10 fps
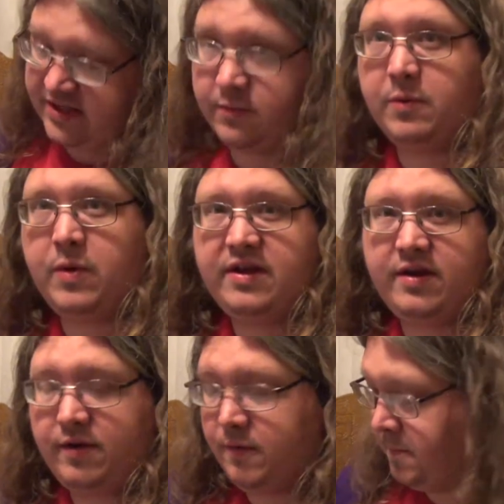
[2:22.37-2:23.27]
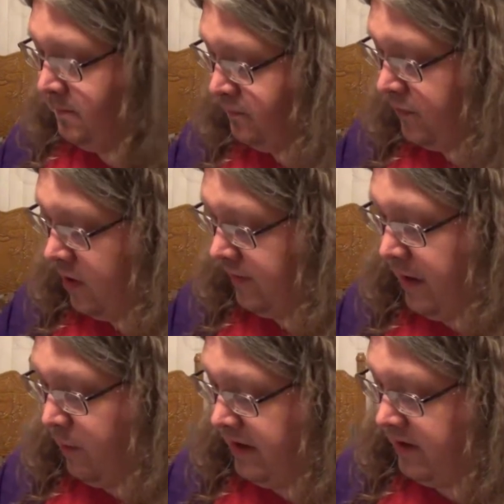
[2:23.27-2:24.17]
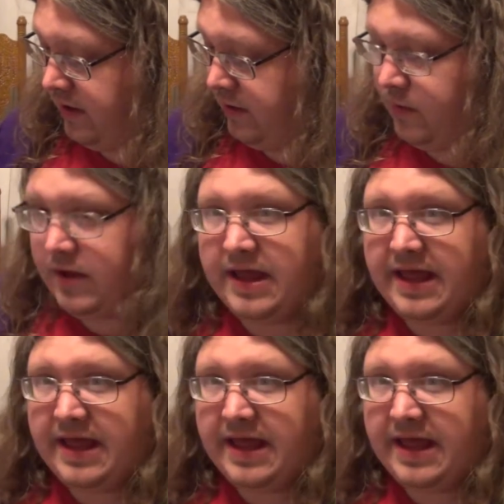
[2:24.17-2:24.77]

that we went to or they went to.